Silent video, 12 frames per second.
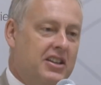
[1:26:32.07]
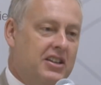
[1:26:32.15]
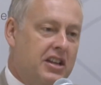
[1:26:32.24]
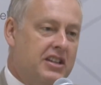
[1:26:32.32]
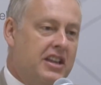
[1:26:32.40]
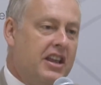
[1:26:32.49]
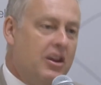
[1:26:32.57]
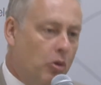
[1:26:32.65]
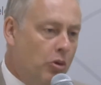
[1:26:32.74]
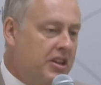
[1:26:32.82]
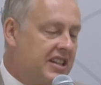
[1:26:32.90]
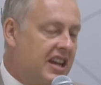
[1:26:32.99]
So it's, in
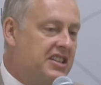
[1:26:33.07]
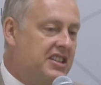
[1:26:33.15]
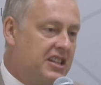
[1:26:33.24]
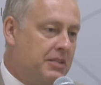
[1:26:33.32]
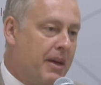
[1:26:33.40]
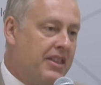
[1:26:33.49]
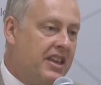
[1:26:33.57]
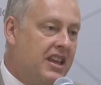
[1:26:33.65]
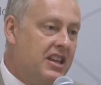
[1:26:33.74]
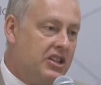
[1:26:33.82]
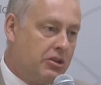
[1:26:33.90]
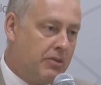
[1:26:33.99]
all these cases, it's about the
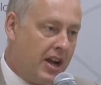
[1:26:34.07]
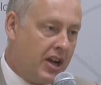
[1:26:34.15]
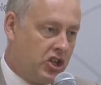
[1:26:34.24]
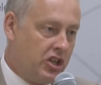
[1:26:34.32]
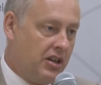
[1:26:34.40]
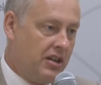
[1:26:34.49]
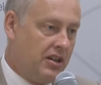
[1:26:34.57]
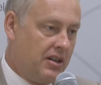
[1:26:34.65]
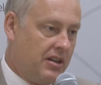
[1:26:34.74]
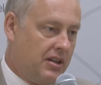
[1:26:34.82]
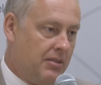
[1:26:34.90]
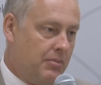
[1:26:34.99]
interaction
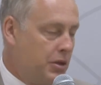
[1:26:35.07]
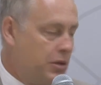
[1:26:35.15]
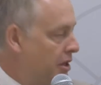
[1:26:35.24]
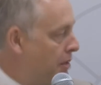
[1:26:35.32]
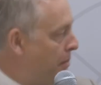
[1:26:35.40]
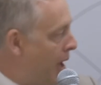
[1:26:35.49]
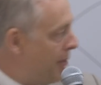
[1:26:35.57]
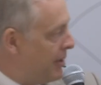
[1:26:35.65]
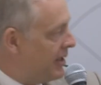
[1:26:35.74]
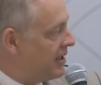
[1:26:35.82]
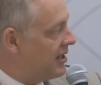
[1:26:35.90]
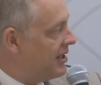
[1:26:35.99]
between the
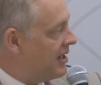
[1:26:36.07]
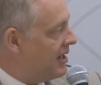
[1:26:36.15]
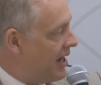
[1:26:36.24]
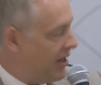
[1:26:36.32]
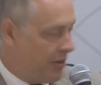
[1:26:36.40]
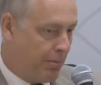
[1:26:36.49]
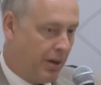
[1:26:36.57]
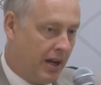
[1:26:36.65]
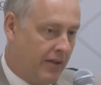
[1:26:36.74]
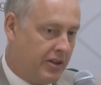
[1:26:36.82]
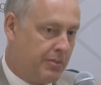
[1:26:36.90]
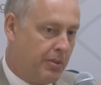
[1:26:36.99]
public and the
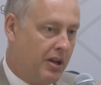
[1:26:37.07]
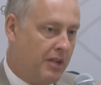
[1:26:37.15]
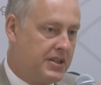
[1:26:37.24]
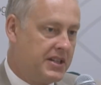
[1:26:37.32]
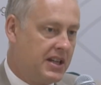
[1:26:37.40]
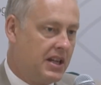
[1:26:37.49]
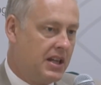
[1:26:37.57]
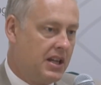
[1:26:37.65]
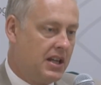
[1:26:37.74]
private diplomacy.